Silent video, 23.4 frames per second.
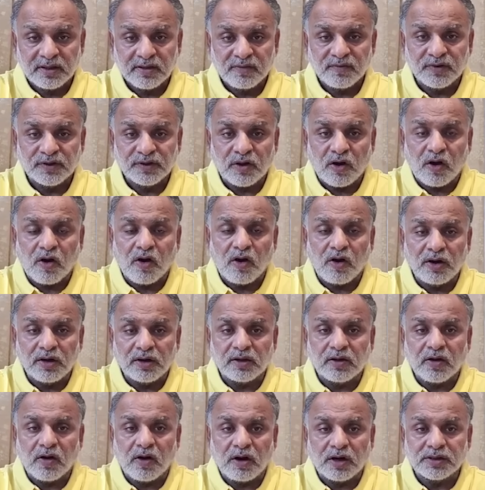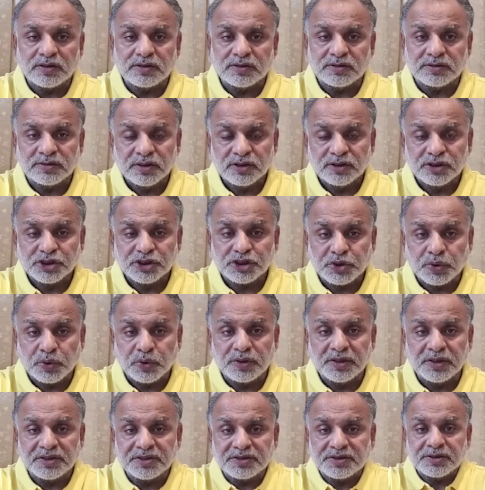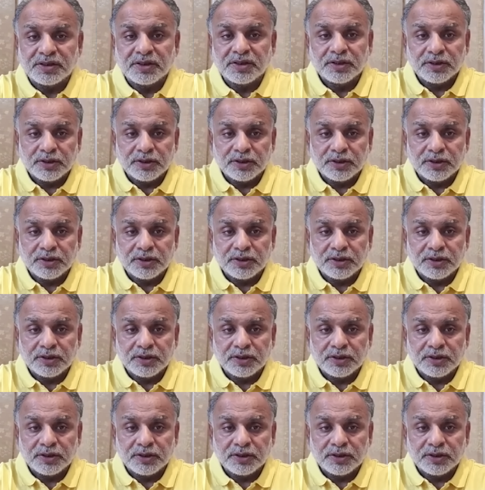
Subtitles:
with all God stories.